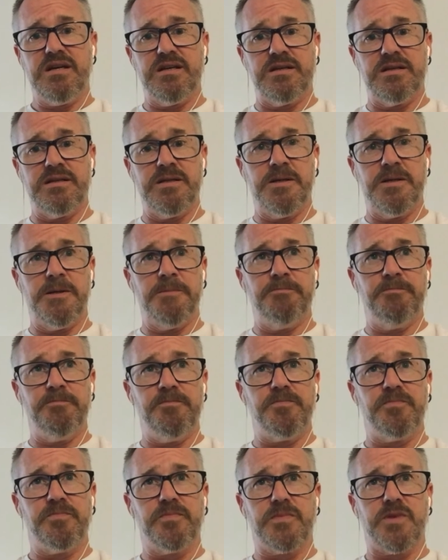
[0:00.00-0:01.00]

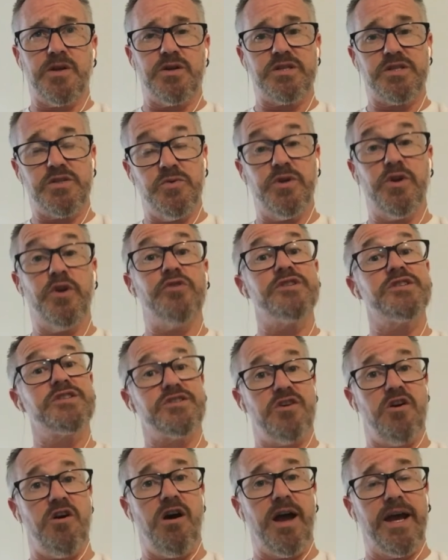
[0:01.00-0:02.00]
um, that I was doing on the
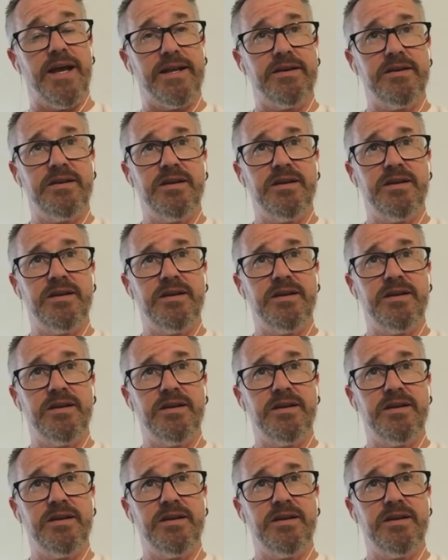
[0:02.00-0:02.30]
side.